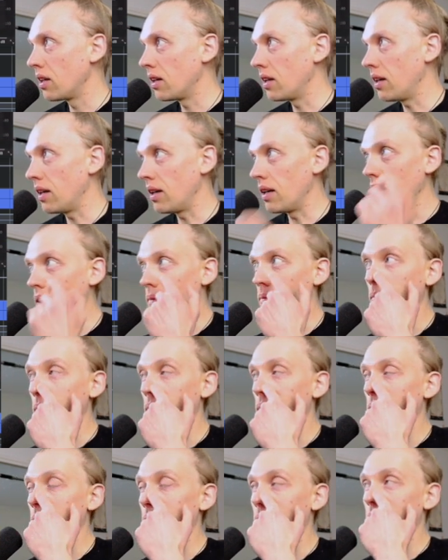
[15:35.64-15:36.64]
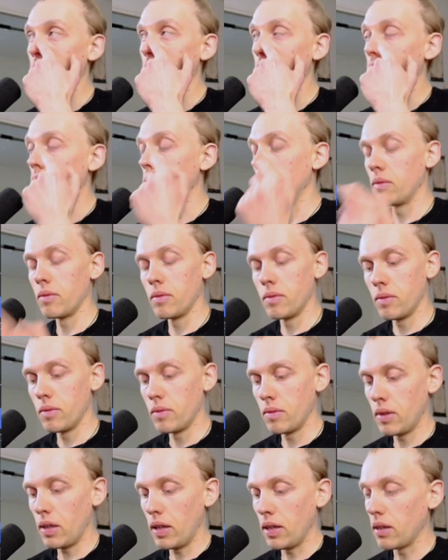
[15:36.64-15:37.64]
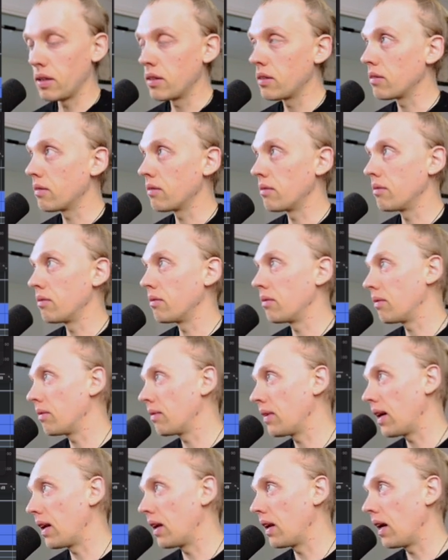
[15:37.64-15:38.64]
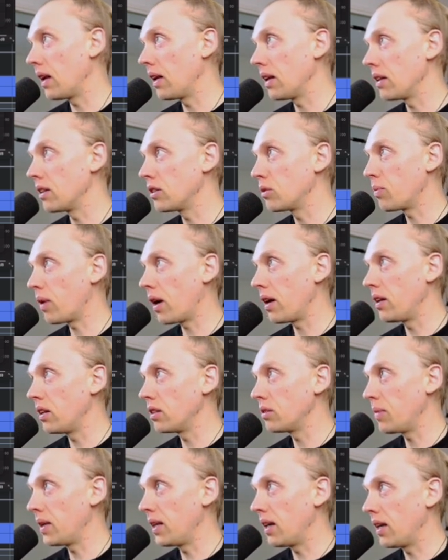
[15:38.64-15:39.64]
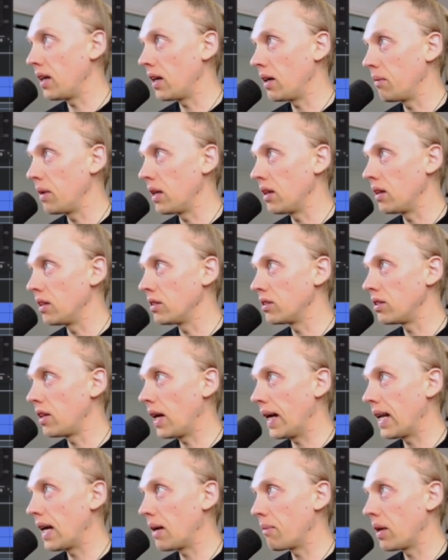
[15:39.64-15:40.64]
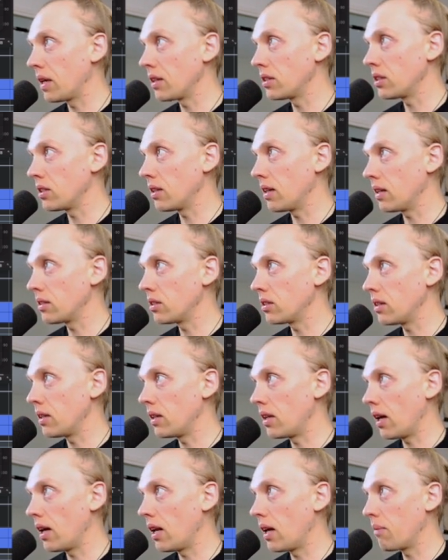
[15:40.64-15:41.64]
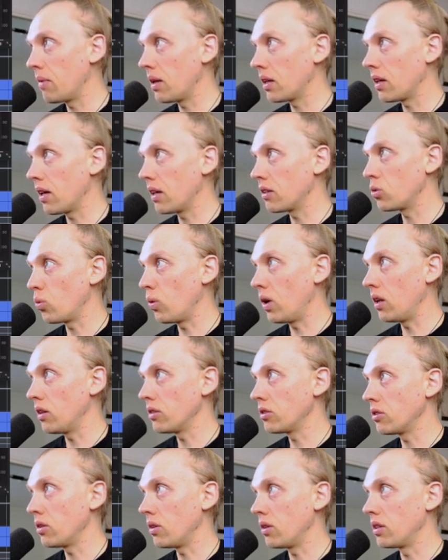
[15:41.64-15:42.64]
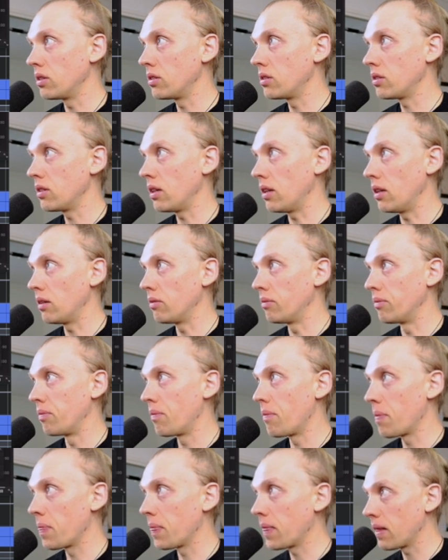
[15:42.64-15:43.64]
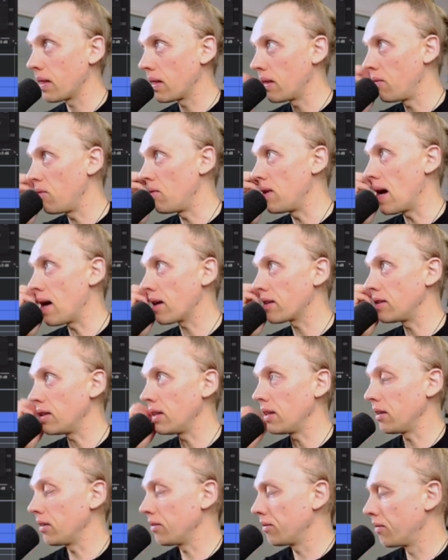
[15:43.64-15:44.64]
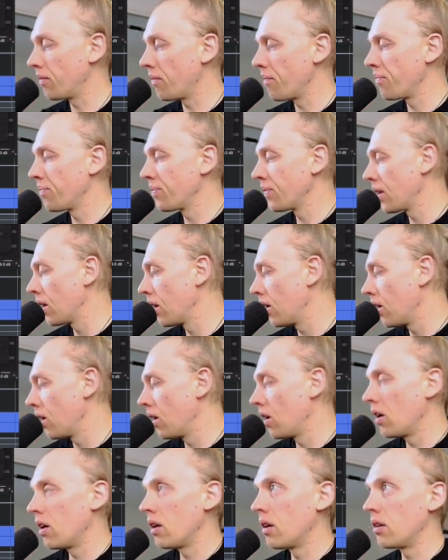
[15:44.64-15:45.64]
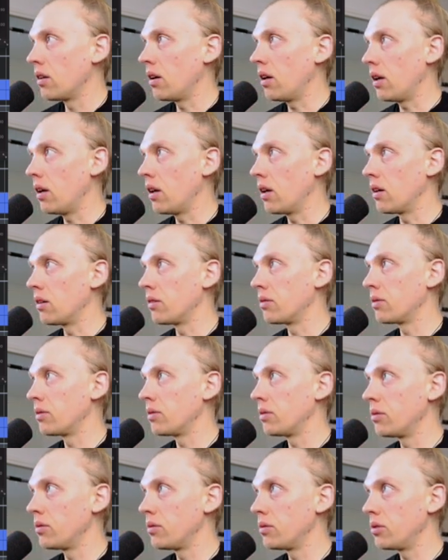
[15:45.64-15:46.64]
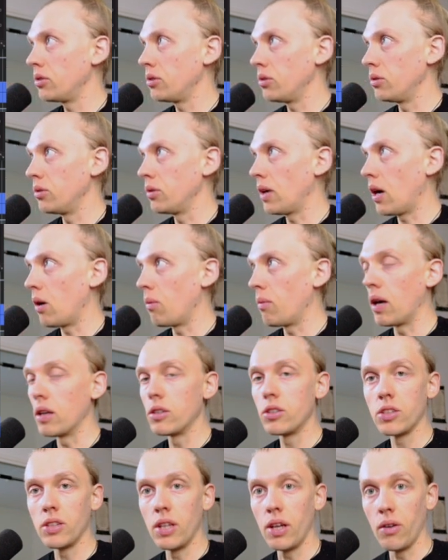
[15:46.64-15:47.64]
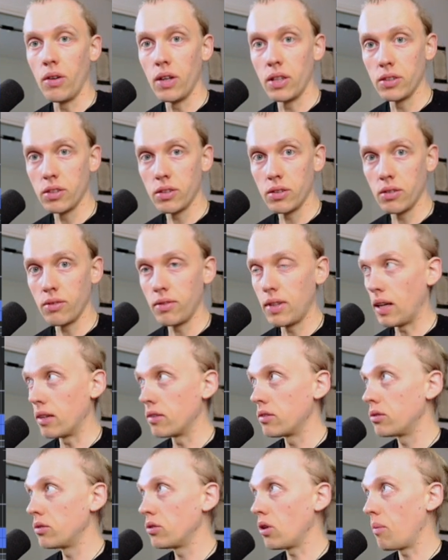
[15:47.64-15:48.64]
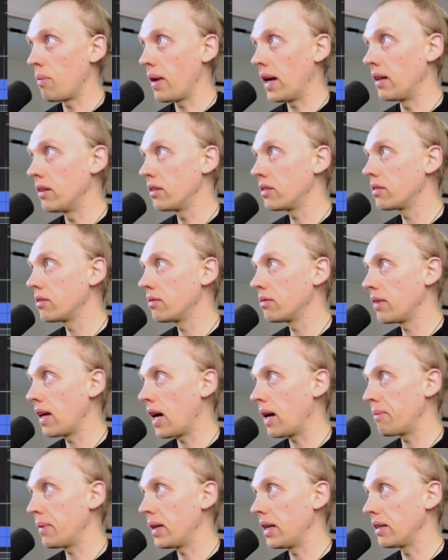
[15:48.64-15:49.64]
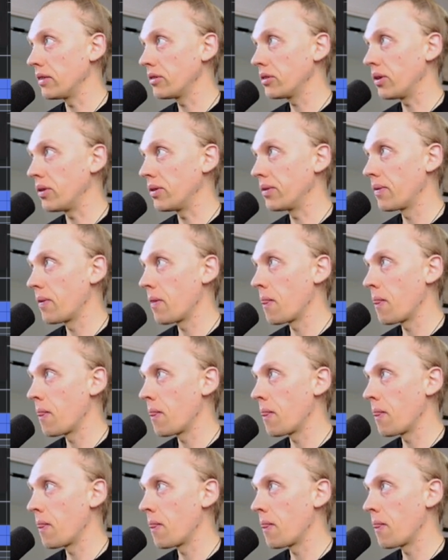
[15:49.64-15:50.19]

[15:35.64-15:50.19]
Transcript: like adding this brightness, but I made this dynamic as well, so it's reacting to how much there is of that top end happening. So